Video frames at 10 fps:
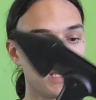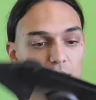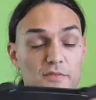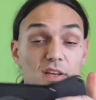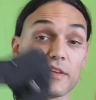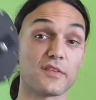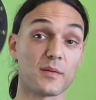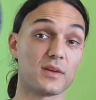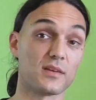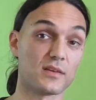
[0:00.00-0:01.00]
And if it is,
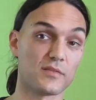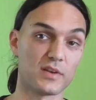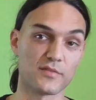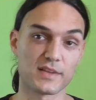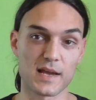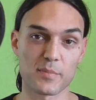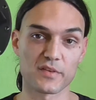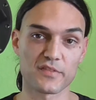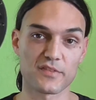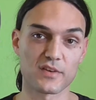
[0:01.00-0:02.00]
I mean, even if it
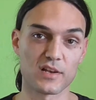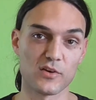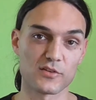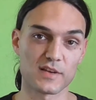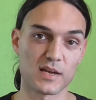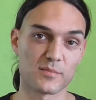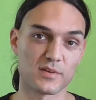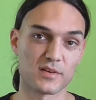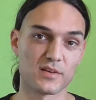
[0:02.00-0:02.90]
happens a long time